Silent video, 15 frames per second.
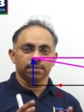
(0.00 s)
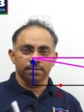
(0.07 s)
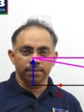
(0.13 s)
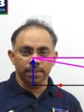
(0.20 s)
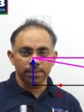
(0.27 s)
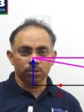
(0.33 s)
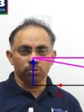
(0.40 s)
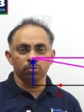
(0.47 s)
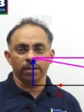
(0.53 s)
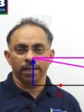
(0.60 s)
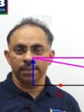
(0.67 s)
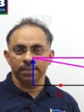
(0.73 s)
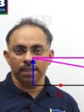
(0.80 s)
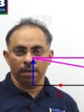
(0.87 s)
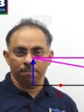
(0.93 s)
These two
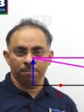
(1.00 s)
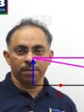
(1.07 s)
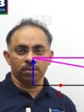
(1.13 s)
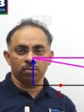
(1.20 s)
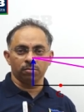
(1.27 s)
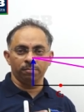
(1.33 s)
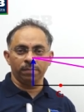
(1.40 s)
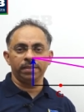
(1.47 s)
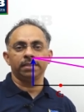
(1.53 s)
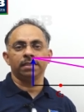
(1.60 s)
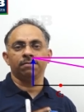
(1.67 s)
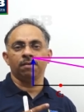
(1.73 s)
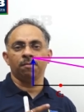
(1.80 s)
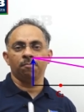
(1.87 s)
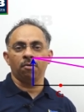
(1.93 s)
rays appear to meet at
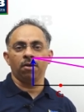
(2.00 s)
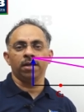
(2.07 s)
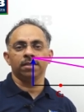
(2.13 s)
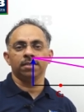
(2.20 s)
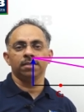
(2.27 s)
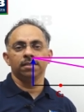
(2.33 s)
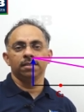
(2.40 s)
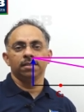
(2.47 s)
one point.